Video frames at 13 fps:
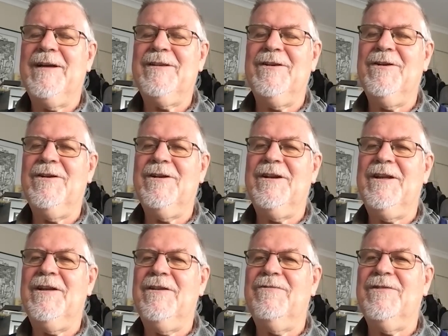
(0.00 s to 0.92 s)
you heard it
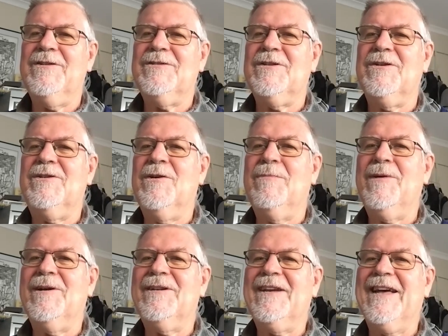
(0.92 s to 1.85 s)
here first on your
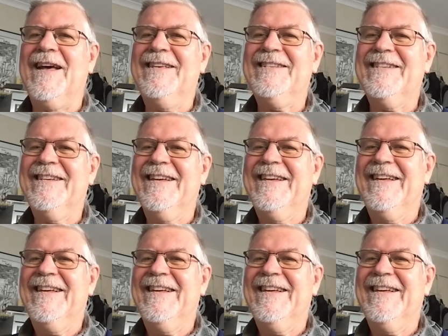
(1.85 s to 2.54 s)
podcast.